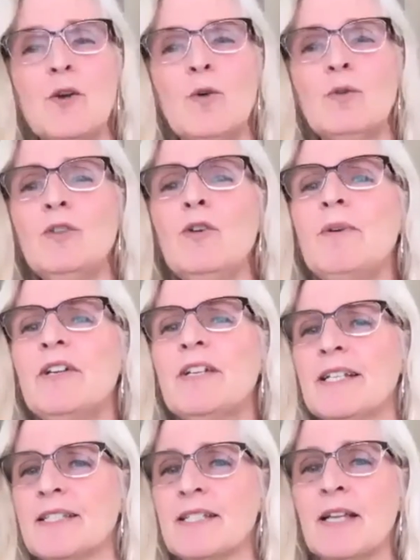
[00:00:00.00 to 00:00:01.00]

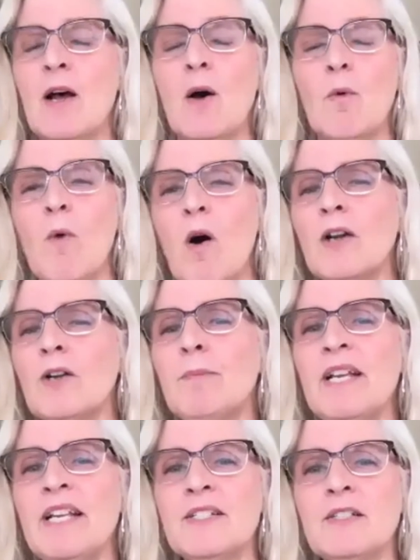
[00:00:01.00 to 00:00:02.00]
lubricants,
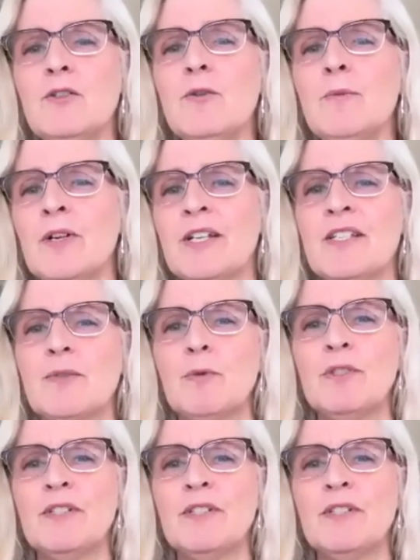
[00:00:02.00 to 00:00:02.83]
water-based lubricants will